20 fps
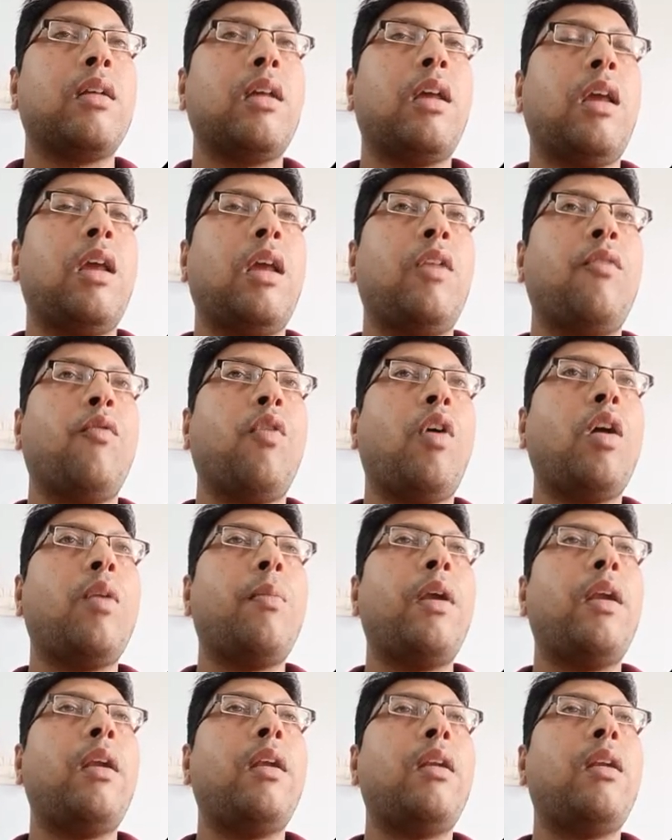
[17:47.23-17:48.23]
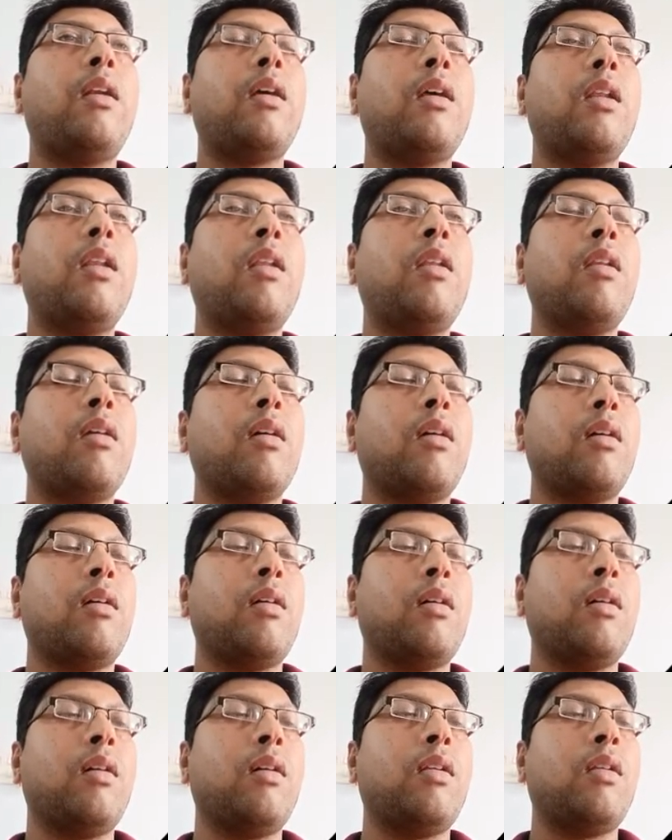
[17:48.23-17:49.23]
environmental
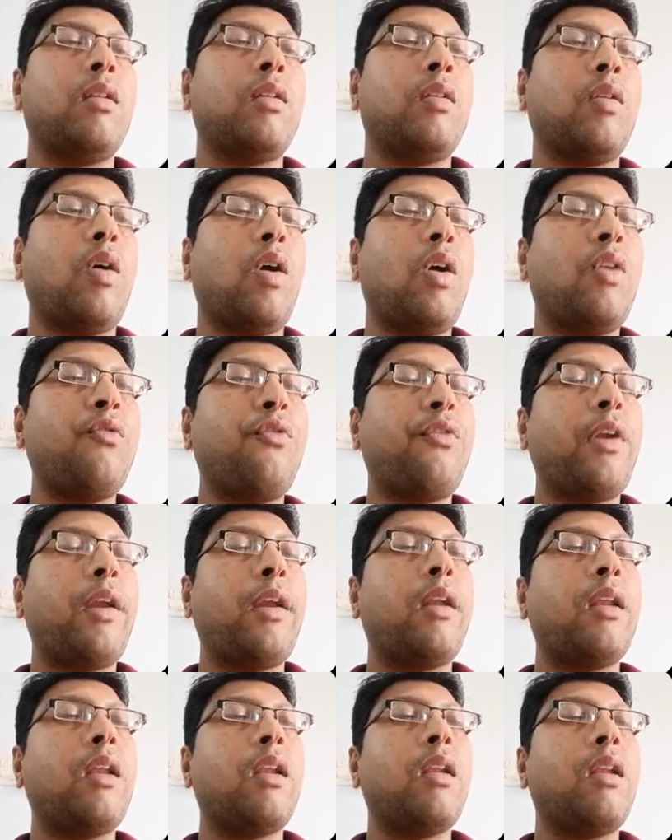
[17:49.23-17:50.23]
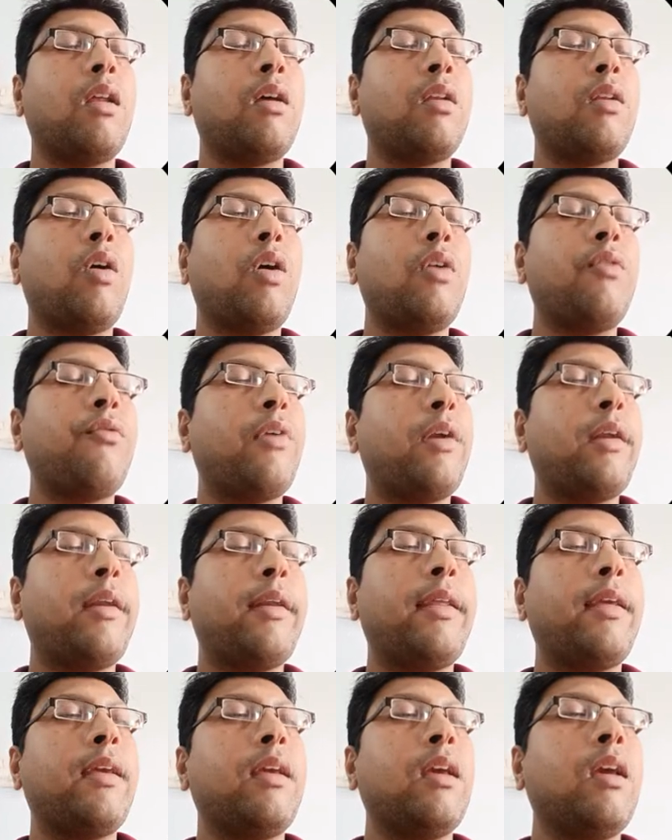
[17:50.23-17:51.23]

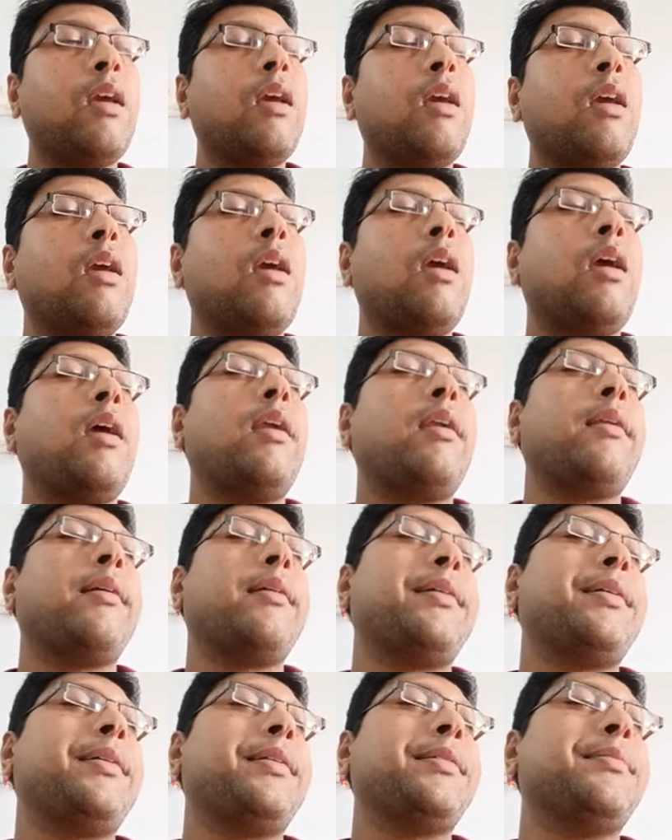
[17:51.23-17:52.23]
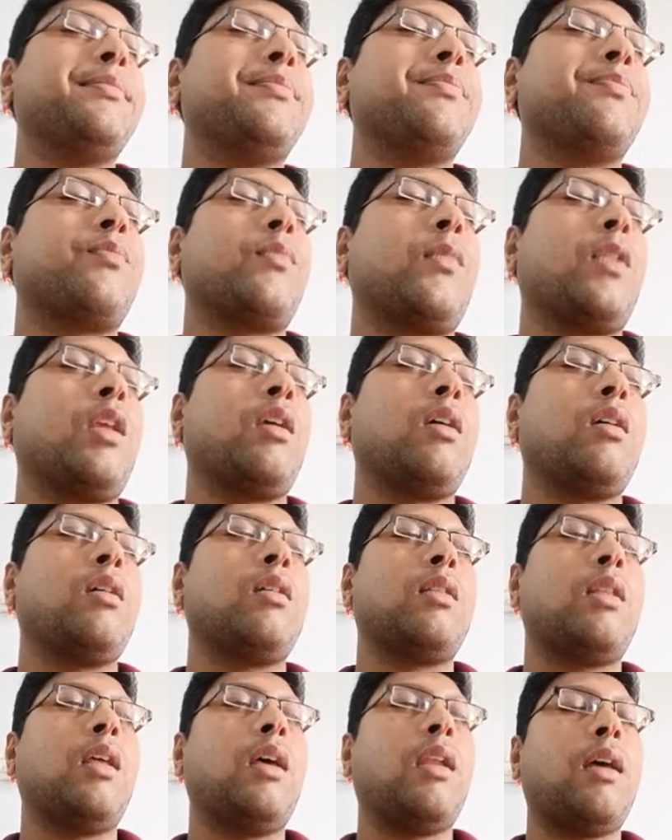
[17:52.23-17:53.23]
non-friendly, and
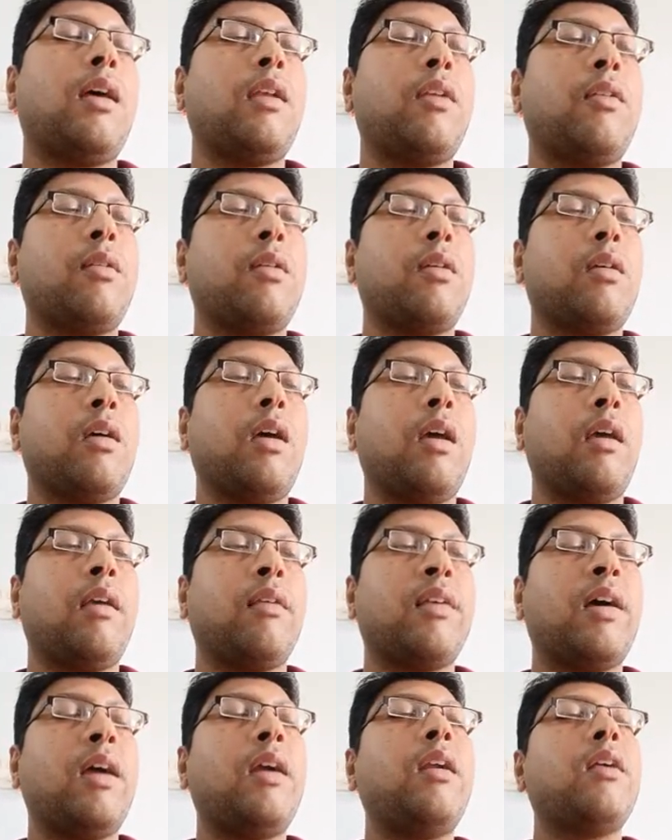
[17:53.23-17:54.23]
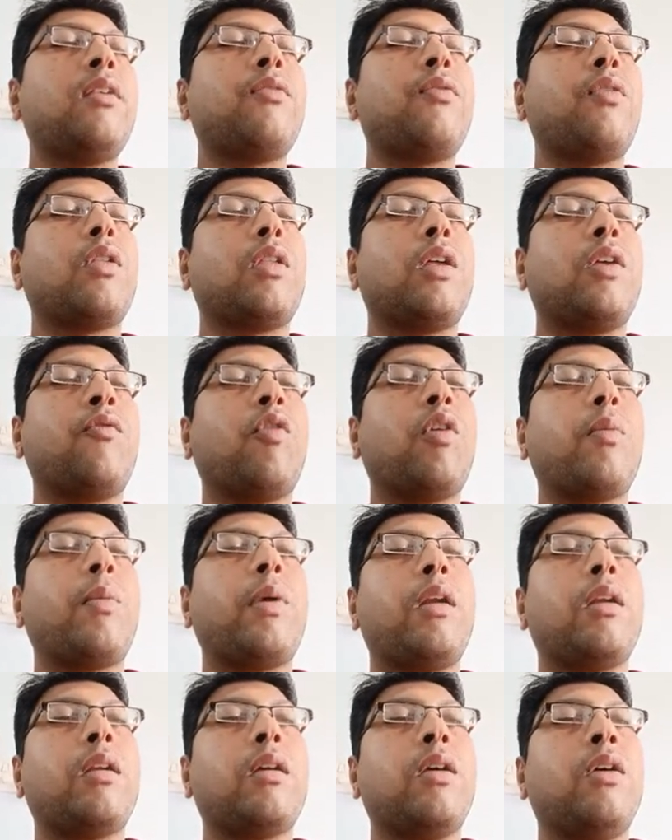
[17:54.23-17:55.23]
there are hazards for the
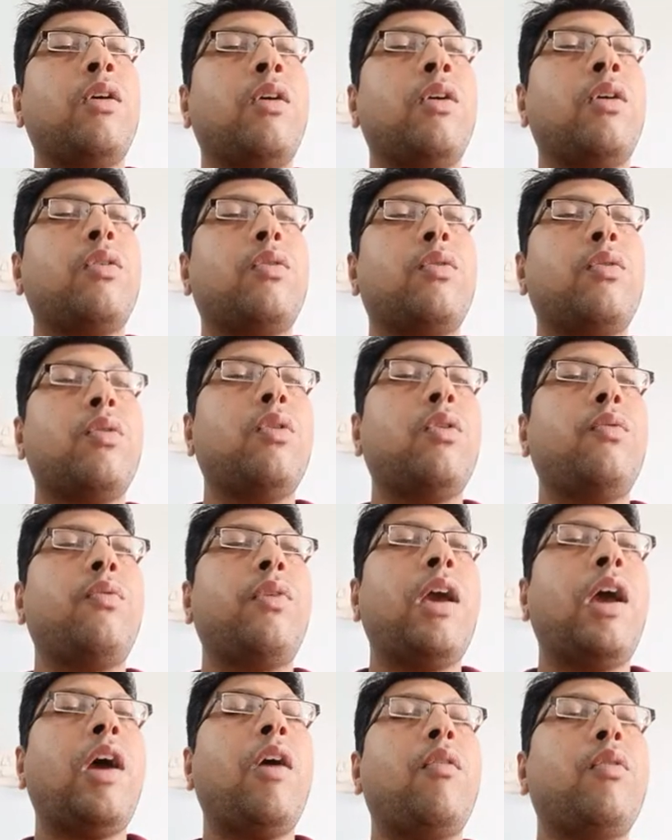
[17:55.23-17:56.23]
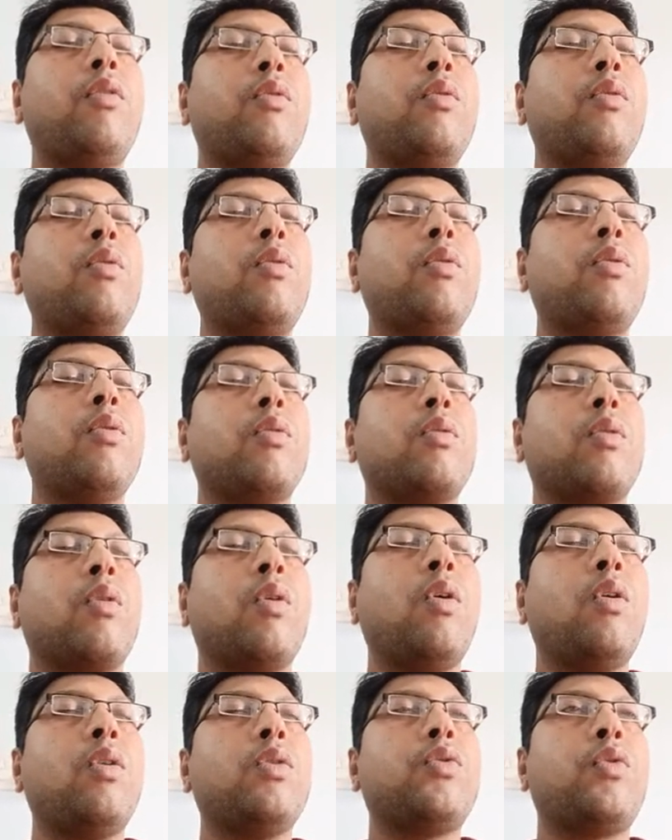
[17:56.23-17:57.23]
environment. So we have to
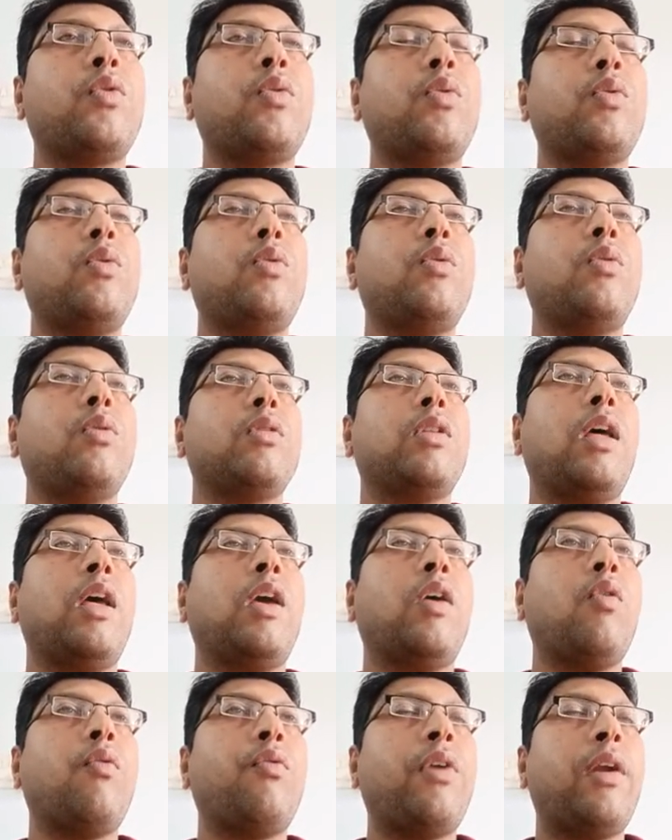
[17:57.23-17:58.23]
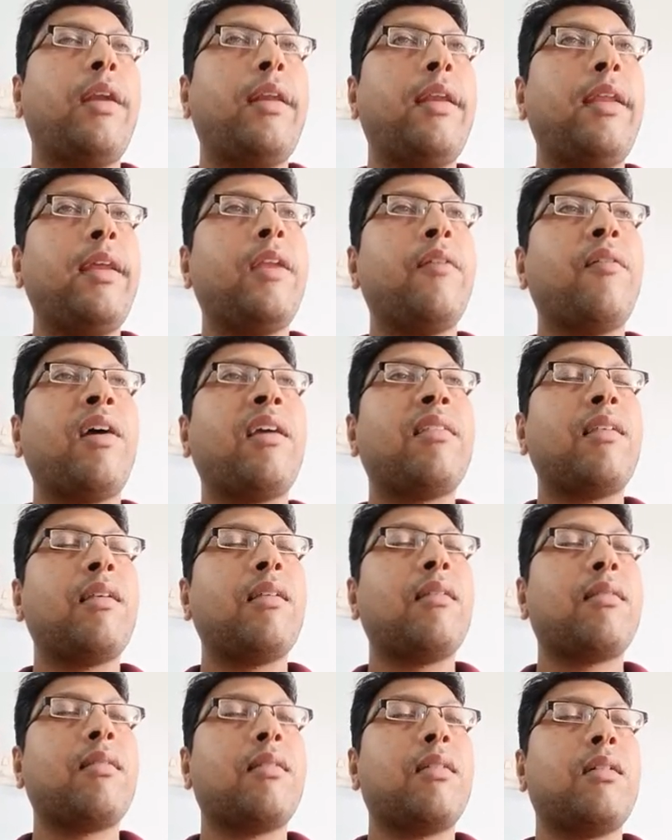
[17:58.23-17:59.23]
go through the eco-friendly
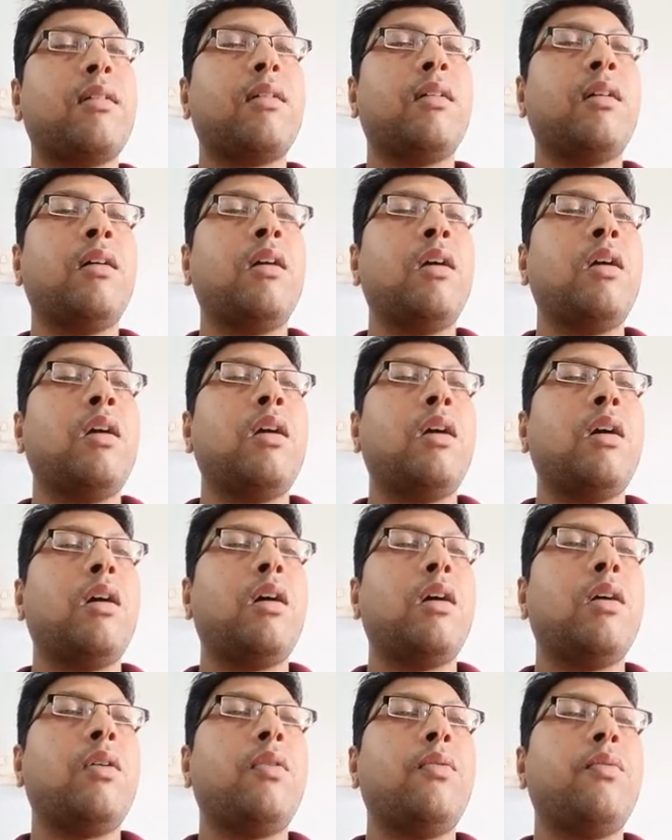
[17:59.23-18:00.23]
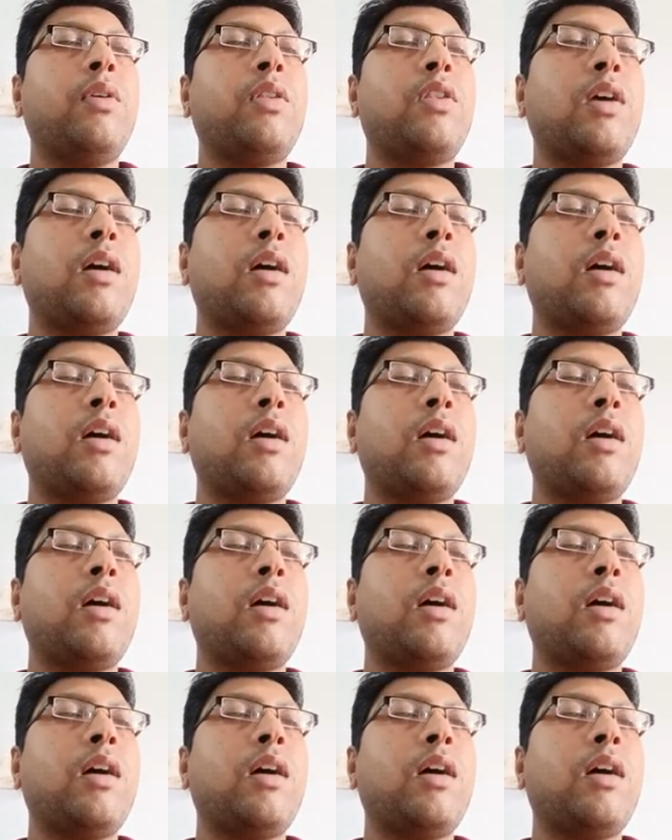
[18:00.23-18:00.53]
devices which